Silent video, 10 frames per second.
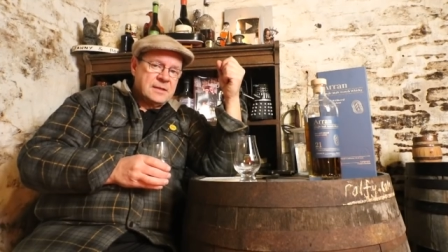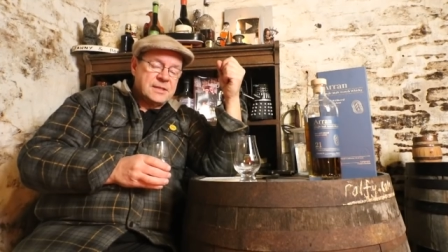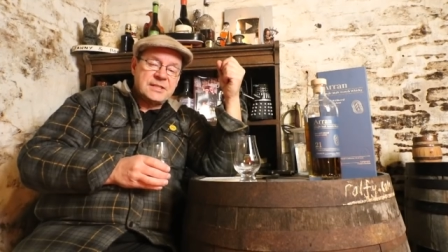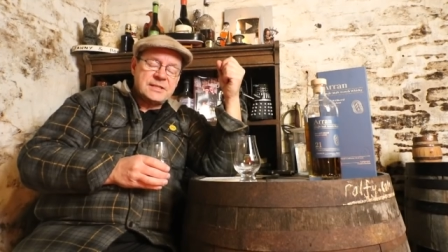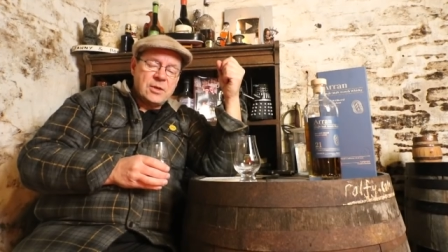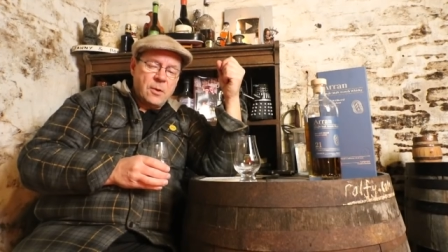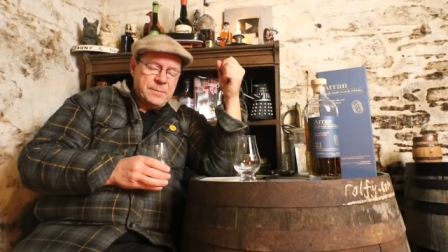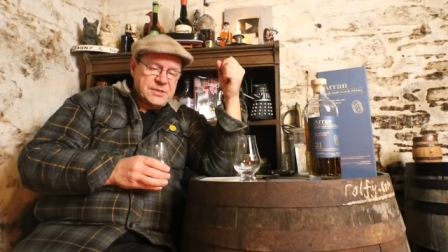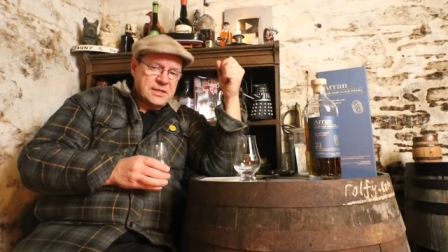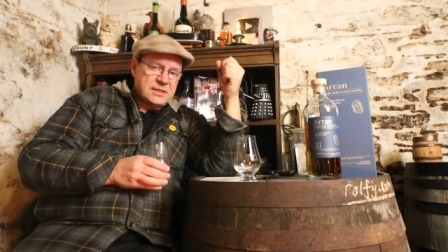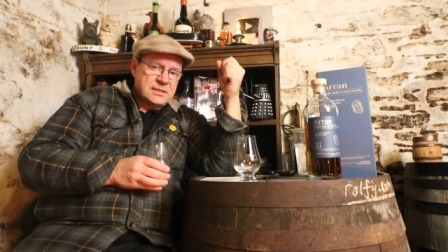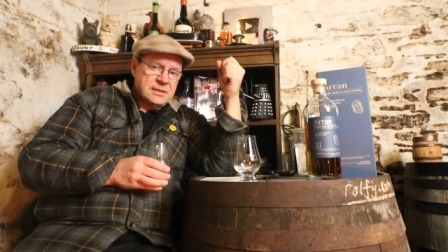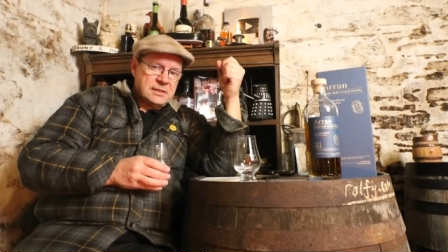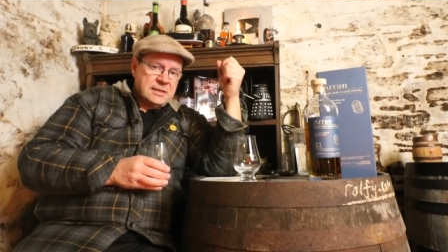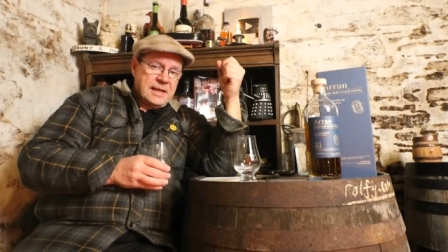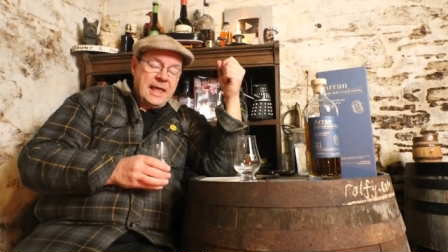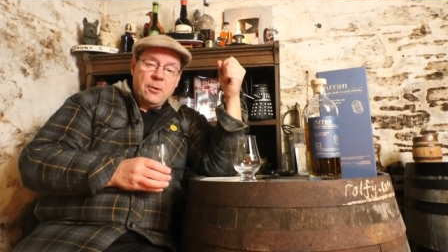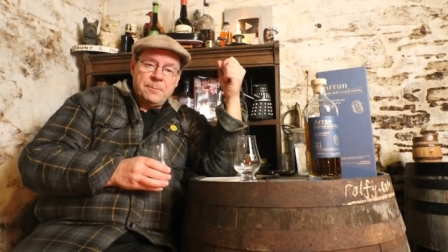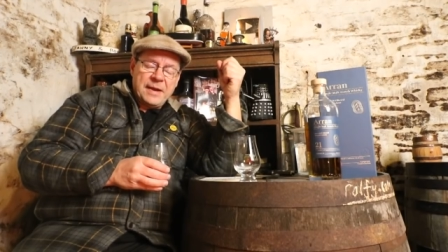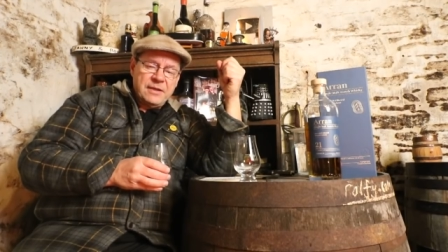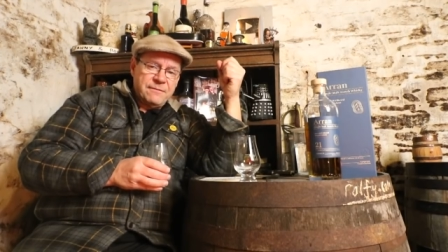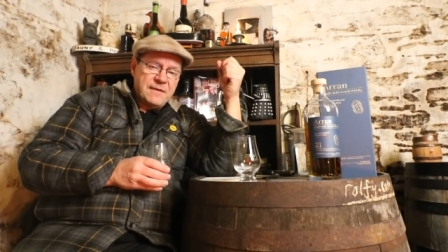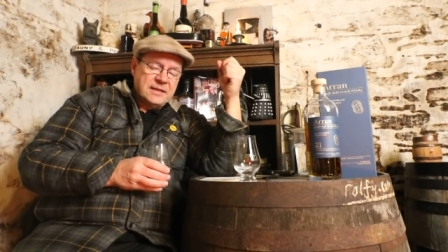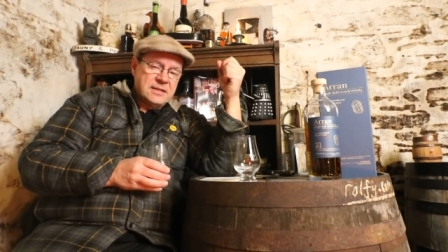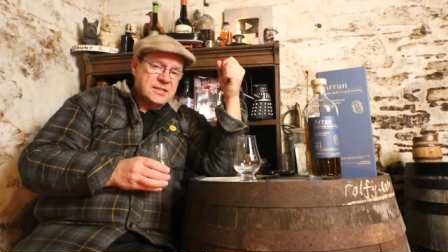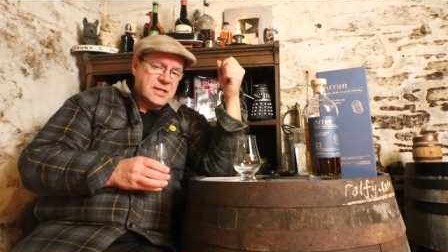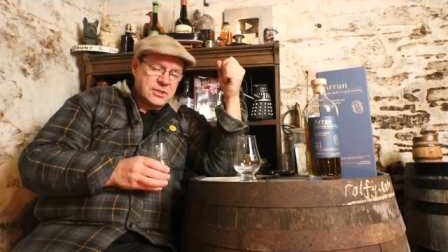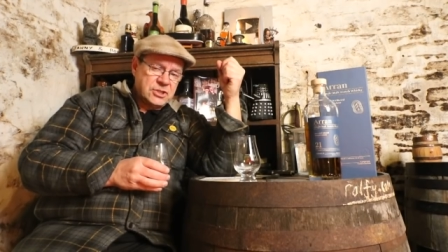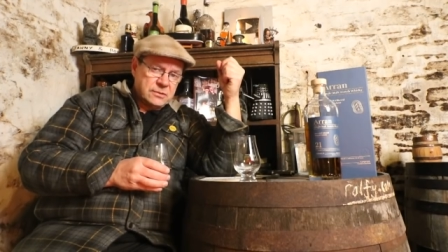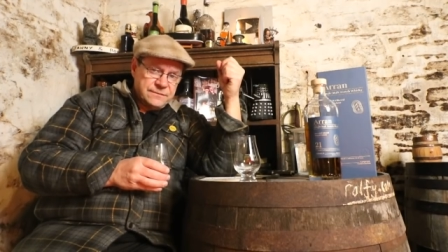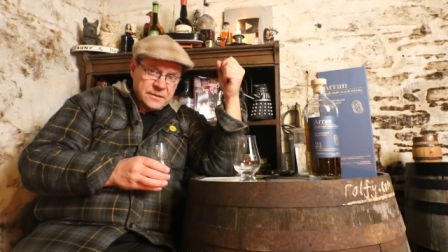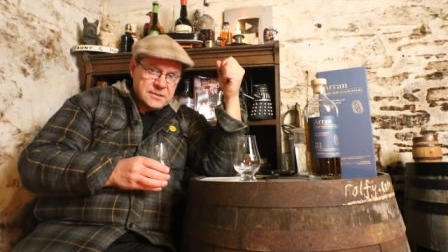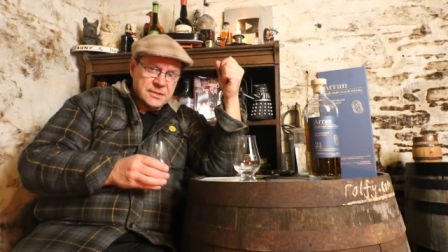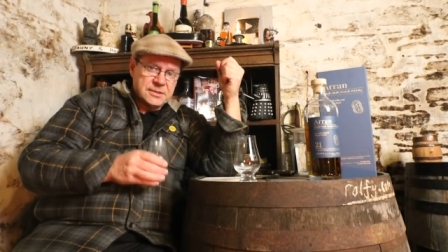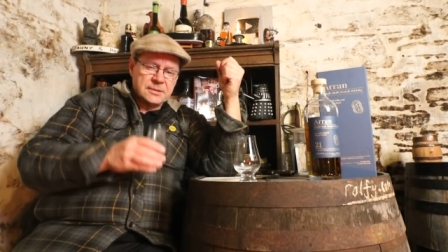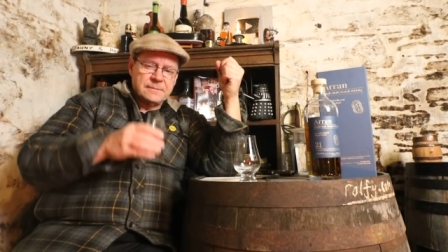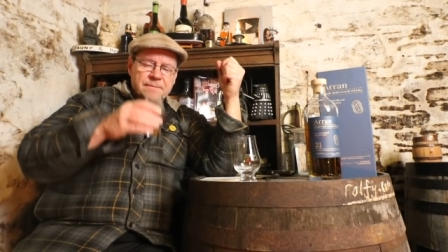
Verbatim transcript: This is the opposite, helped by the fact that it's unchill filtered